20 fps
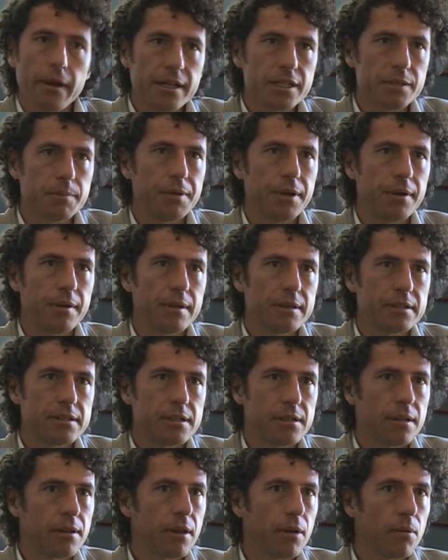experience
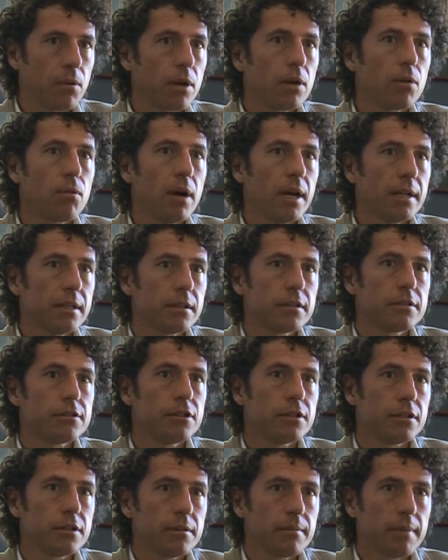in and they were quite
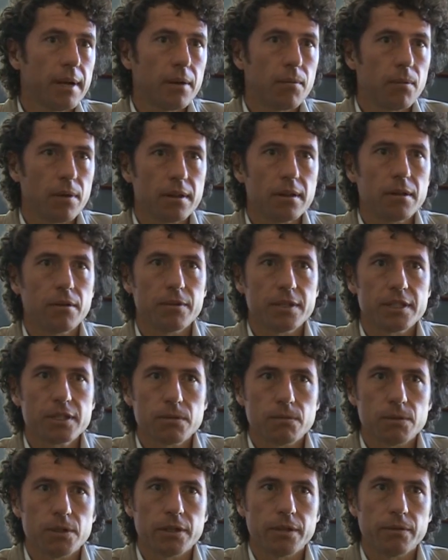uncertain about what the risks were